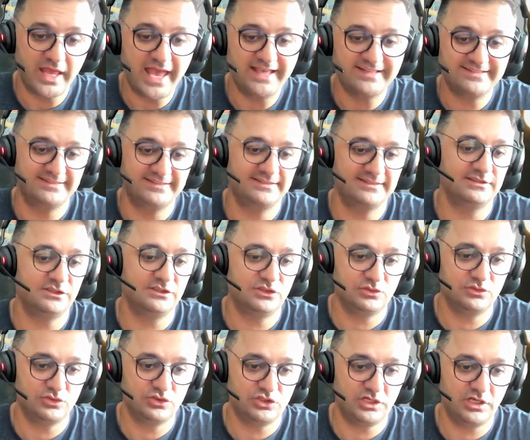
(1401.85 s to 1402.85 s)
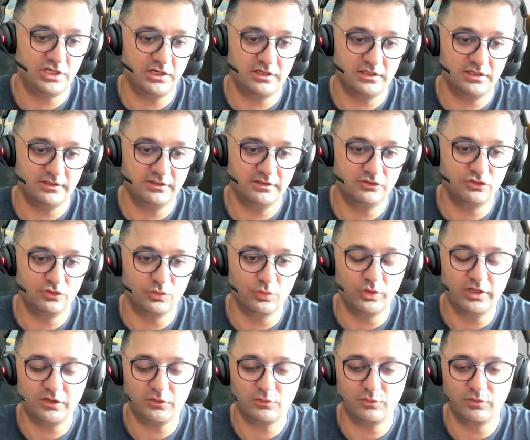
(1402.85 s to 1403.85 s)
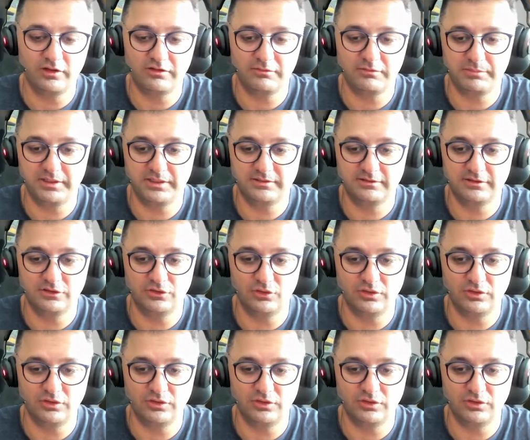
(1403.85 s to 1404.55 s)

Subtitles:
hesitant to share to work with, but